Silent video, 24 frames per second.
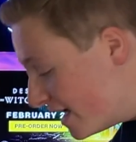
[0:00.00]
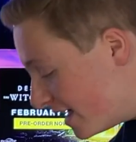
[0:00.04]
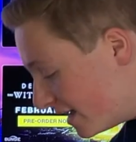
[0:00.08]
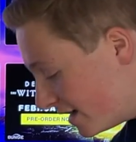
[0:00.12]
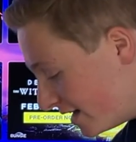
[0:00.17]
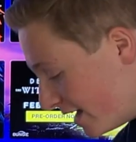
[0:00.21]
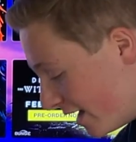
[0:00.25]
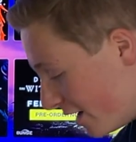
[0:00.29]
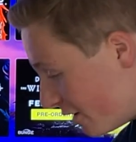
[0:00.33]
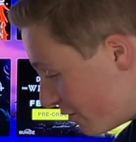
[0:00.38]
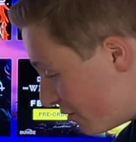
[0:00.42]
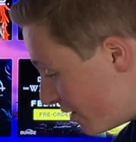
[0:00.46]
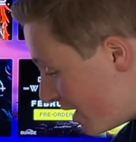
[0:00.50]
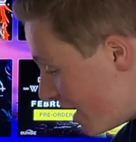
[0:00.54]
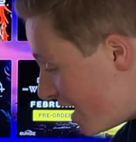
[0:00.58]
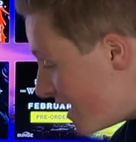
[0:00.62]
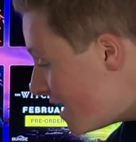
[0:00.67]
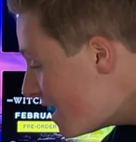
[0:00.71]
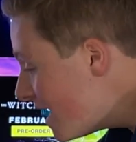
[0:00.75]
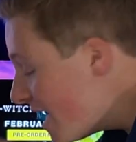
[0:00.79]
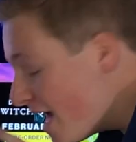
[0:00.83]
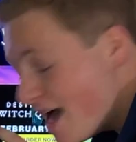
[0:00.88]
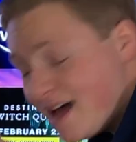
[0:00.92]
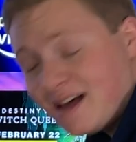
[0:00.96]
Now,
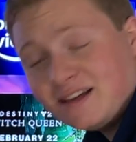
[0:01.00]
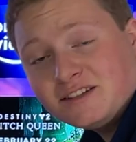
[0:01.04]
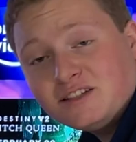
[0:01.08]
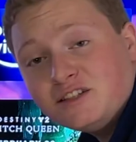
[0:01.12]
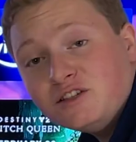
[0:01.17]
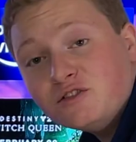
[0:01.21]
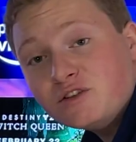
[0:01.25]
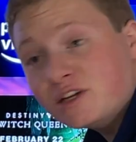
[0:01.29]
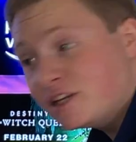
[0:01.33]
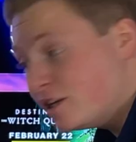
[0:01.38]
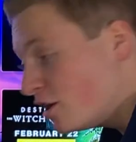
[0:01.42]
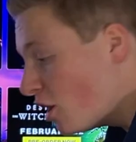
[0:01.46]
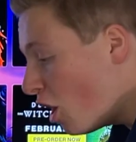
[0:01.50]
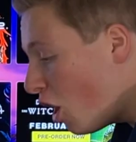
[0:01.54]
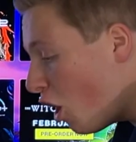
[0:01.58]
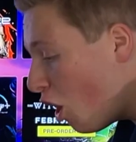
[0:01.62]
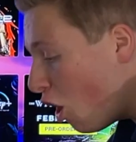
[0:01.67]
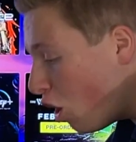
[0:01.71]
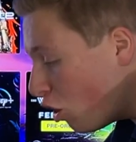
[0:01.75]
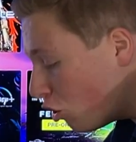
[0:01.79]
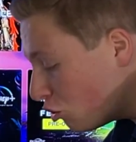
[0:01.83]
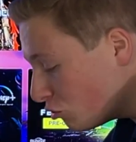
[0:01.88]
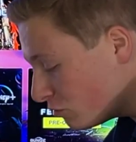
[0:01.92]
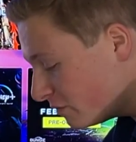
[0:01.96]
as you can
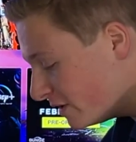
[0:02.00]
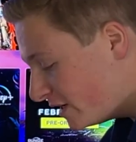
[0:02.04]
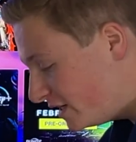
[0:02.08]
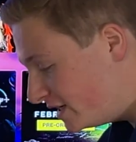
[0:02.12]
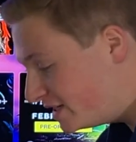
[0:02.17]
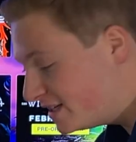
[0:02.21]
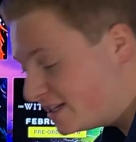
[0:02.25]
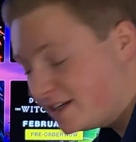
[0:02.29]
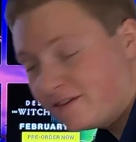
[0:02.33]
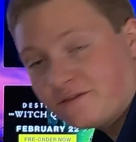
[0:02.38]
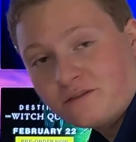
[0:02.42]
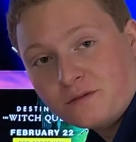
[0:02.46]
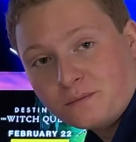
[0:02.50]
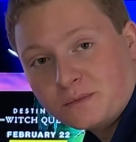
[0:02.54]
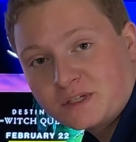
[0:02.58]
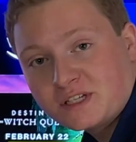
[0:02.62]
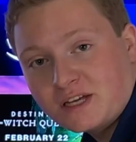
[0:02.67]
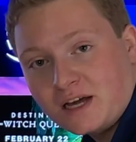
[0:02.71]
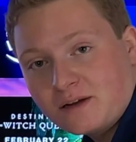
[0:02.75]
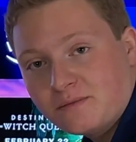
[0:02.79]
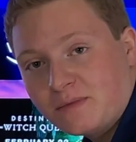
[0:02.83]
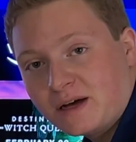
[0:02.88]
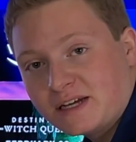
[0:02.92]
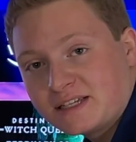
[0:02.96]
already see from a
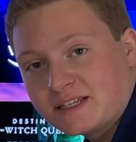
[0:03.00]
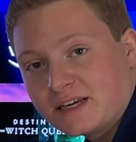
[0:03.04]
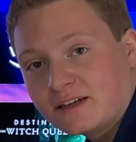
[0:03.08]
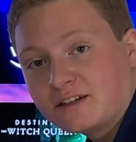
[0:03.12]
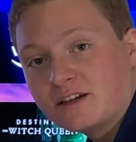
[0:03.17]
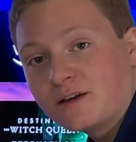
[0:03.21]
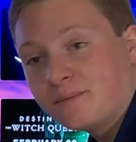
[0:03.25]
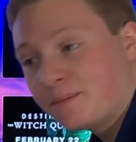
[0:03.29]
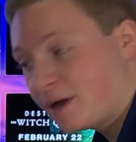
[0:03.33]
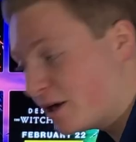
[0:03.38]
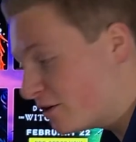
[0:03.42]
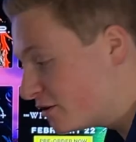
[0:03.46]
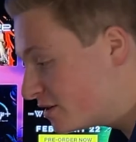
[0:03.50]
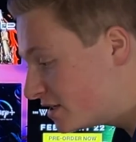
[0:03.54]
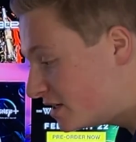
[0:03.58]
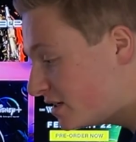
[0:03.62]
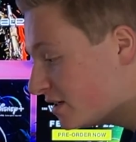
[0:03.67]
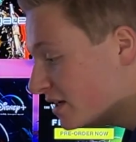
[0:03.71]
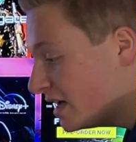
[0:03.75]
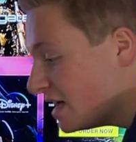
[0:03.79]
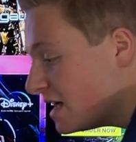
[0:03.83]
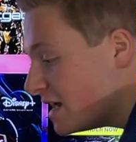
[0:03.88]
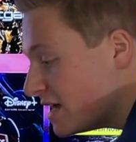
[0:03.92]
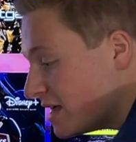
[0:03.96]
side-by-side comparison,
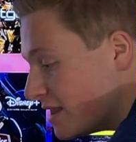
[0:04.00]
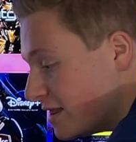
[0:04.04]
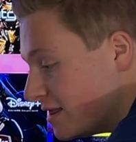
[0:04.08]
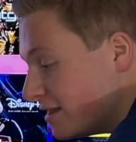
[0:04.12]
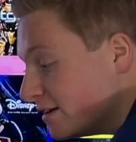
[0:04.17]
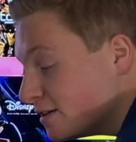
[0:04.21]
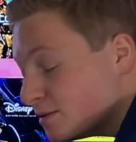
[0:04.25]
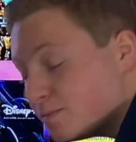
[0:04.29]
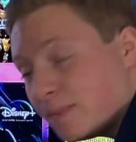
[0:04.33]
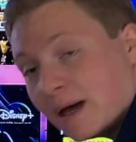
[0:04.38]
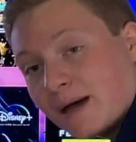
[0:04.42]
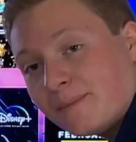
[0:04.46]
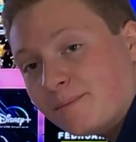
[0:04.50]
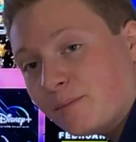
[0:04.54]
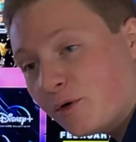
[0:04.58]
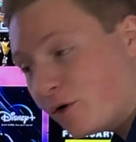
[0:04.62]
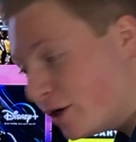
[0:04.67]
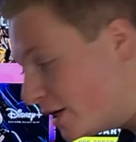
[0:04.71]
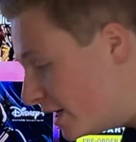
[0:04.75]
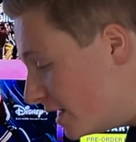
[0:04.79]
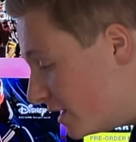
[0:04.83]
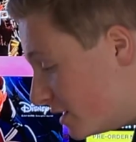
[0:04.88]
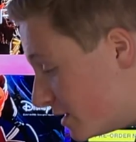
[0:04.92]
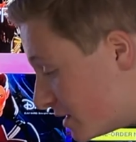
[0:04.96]
this bad boy
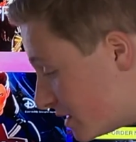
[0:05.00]
is